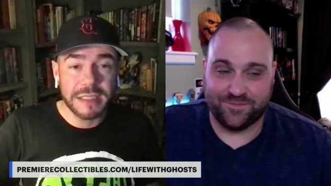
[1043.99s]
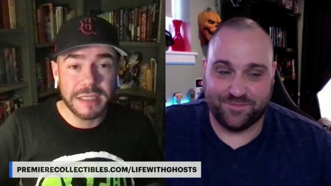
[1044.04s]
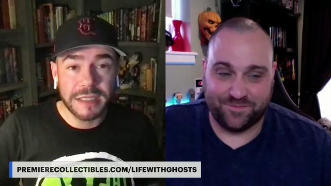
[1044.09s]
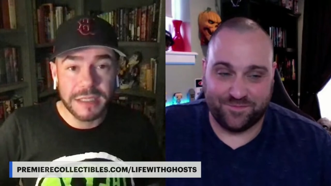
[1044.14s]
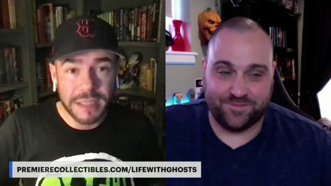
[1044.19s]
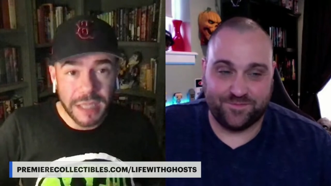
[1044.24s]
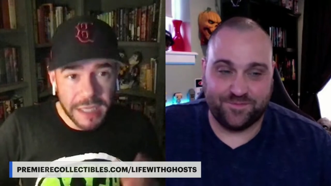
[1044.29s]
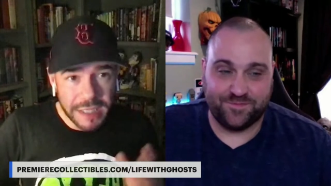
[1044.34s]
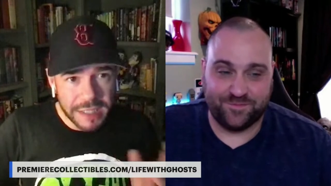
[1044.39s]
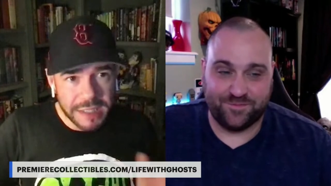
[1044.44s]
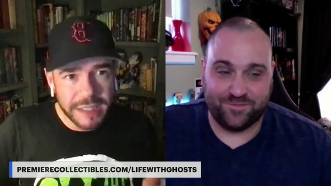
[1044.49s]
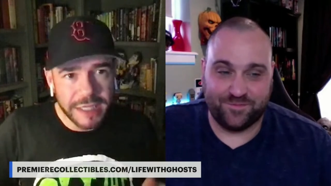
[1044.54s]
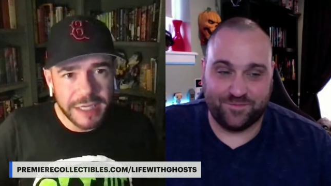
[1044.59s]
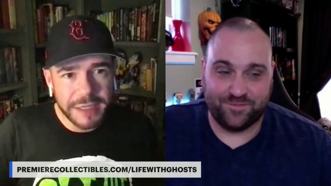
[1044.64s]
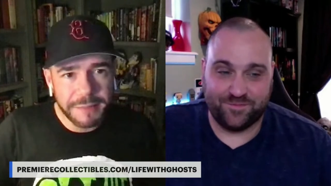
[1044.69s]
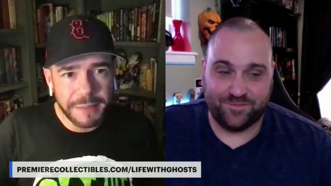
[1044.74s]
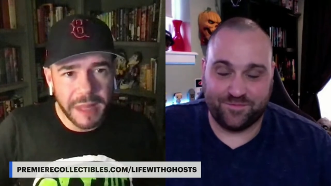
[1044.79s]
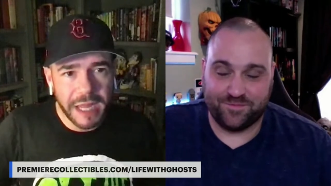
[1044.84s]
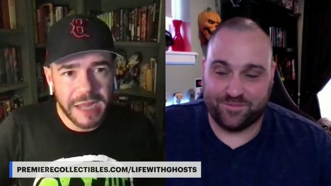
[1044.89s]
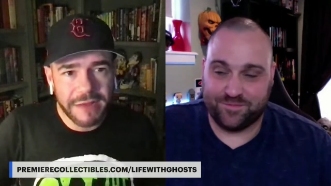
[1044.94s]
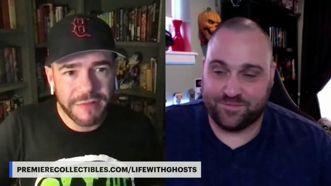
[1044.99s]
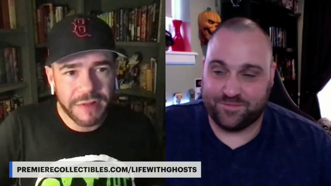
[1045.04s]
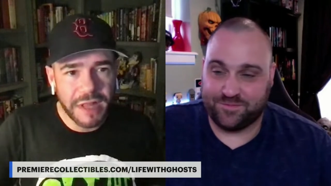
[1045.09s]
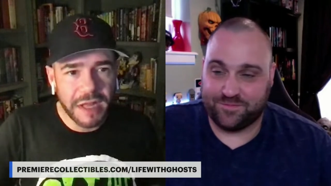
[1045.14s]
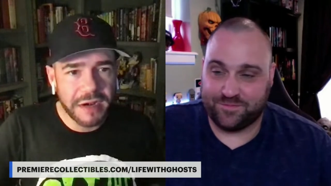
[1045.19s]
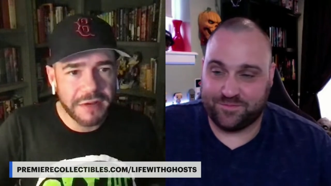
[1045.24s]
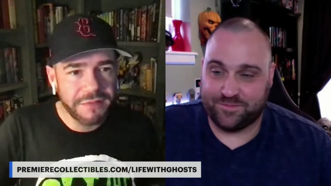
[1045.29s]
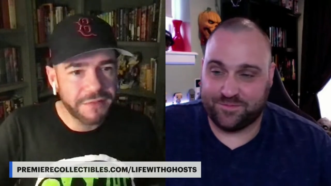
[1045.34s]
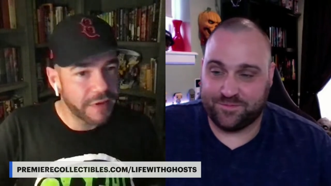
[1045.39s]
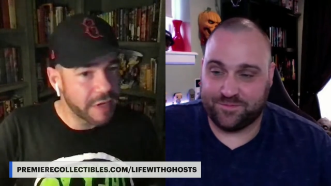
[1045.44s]
Speaker 1: hmm Luckily, I have a
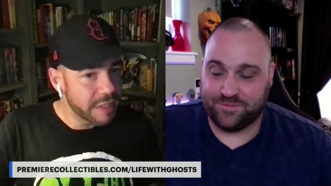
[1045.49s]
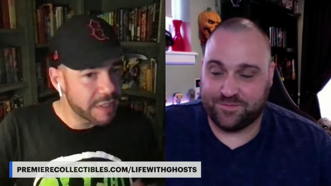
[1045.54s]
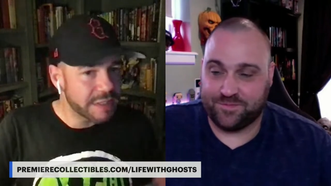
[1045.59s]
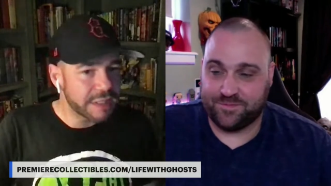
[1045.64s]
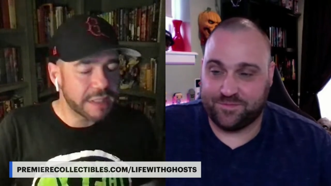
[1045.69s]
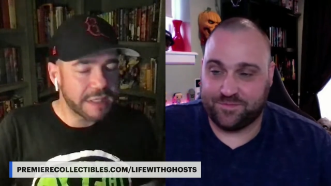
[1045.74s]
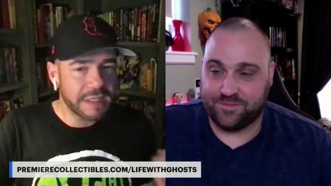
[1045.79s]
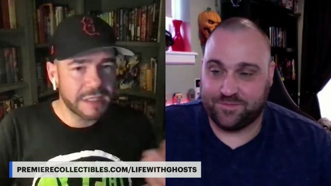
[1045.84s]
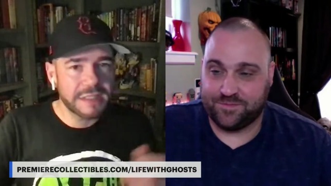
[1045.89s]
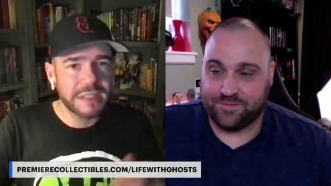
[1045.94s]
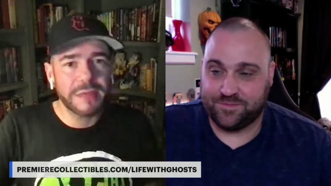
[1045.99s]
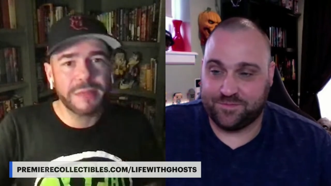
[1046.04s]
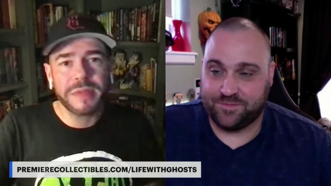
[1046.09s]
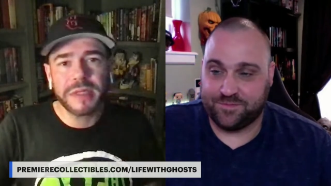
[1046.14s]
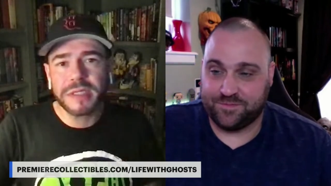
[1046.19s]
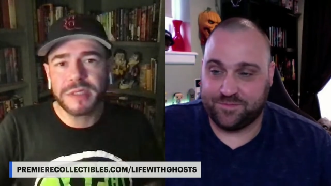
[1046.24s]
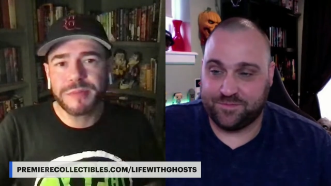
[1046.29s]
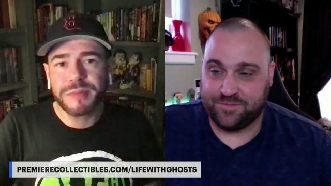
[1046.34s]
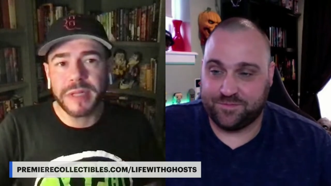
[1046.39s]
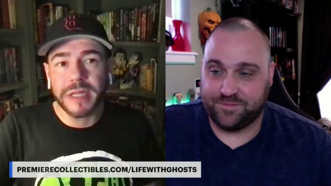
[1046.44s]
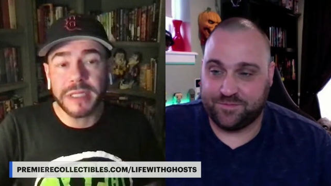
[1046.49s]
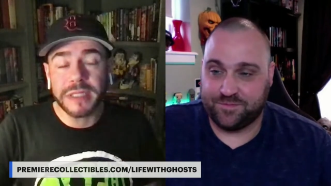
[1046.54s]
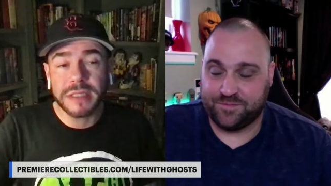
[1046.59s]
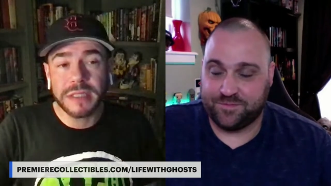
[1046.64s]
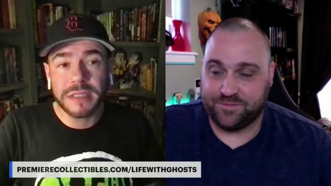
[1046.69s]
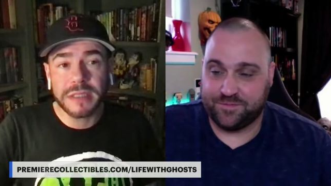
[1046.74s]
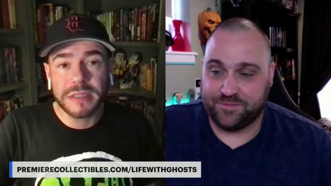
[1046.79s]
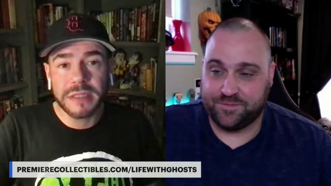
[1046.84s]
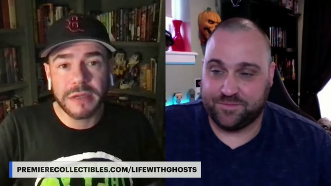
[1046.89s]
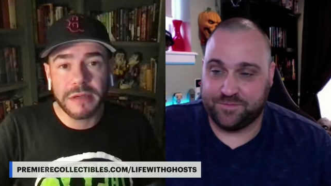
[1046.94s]
lot of friends at, at some of these
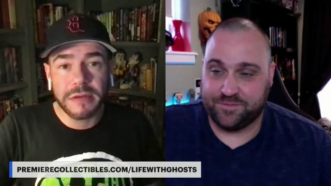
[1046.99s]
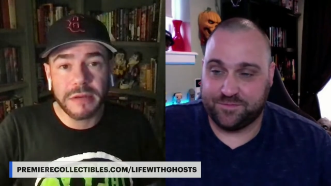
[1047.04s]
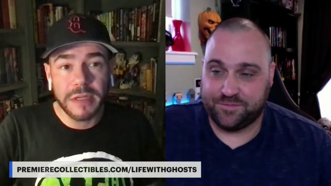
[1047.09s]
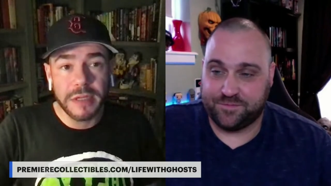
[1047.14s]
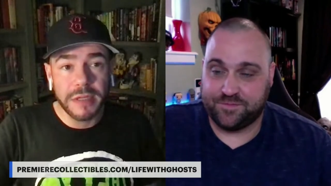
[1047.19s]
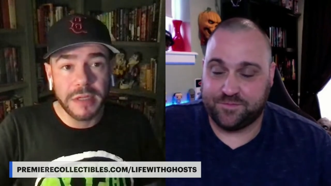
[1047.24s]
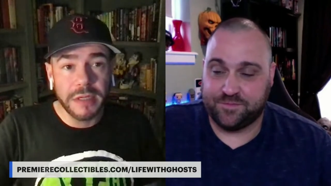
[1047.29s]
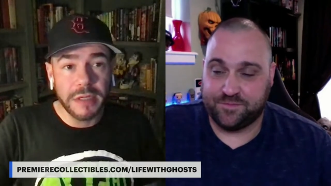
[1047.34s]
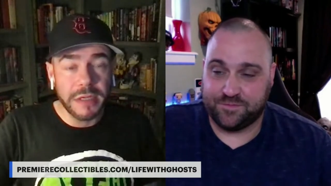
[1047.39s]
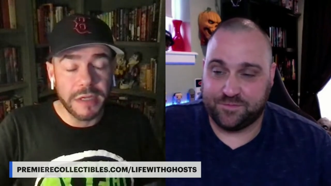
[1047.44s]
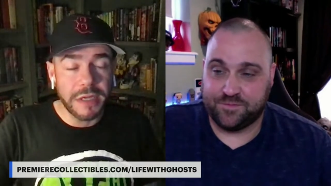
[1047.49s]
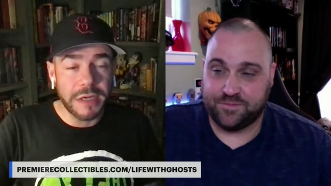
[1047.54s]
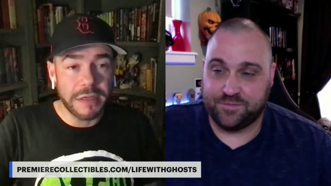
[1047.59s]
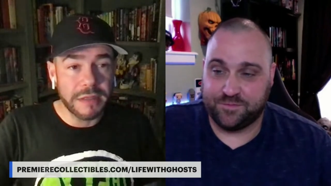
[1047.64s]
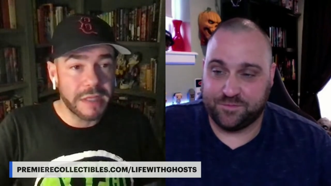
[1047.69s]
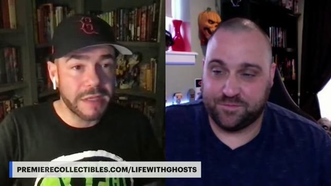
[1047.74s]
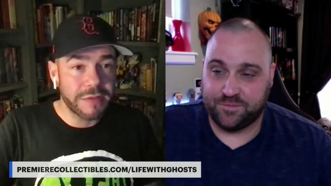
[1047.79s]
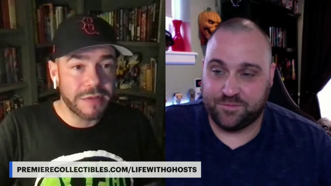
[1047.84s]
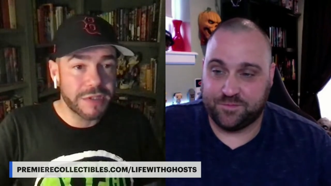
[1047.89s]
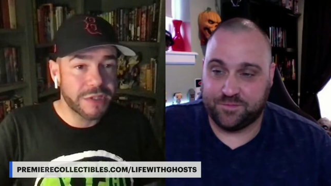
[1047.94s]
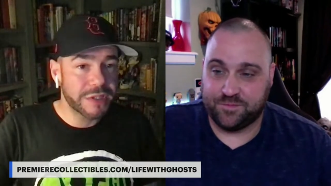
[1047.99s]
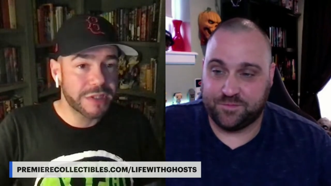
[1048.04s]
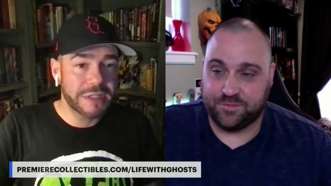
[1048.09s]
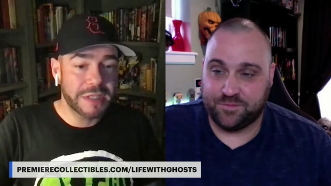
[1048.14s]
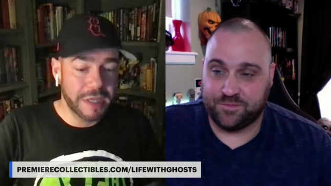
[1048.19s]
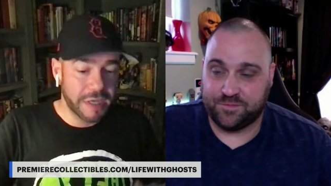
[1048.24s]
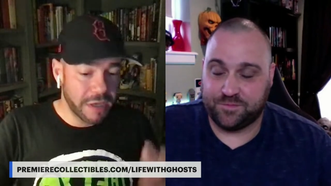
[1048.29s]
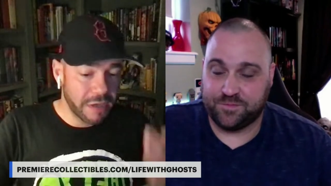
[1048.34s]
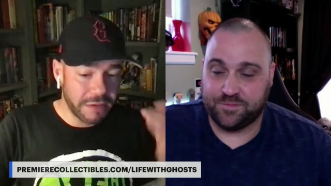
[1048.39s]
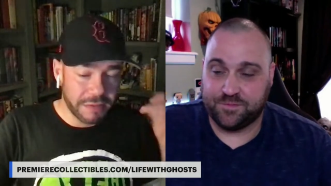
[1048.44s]
places, so you know they would just
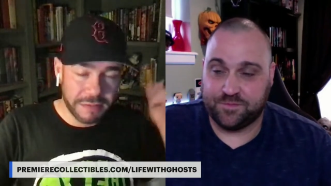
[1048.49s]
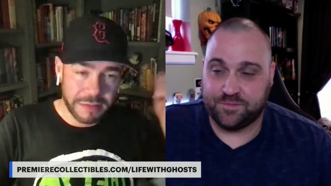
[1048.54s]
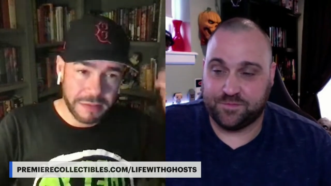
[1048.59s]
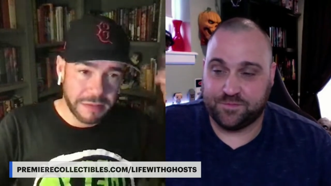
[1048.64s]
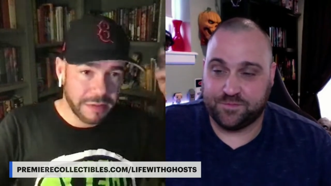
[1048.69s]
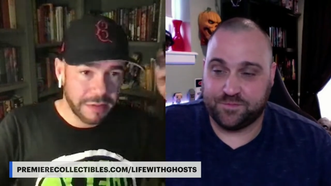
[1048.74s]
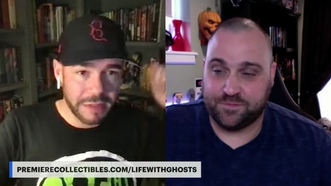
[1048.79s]
say, "Oh,